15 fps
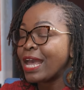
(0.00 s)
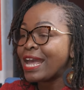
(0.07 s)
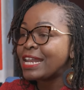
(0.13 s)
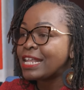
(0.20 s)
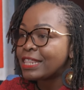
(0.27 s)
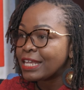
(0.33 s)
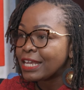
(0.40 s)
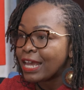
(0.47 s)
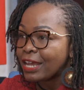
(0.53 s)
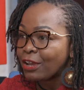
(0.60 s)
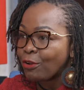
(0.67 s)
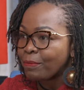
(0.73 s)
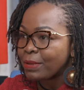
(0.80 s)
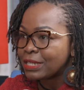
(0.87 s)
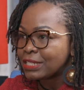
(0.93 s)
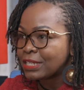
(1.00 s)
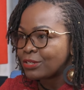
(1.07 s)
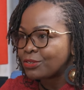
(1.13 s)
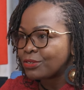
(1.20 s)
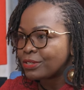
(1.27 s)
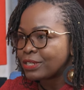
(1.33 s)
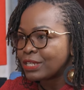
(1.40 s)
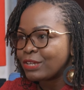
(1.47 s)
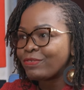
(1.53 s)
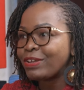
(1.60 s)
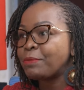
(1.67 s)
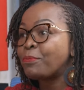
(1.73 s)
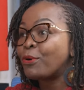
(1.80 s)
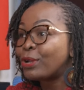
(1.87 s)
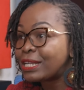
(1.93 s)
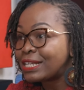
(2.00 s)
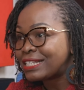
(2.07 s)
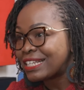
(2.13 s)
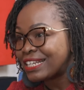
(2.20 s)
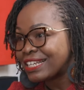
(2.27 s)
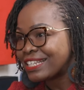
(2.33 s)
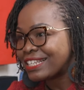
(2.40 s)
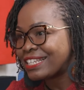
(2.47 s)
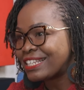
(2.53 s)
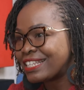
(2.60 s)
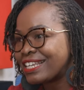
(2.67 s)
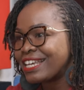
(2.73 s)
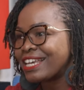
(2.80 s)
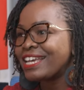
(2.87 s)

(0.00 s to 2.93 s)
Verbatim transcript: anything I commented on, even politics,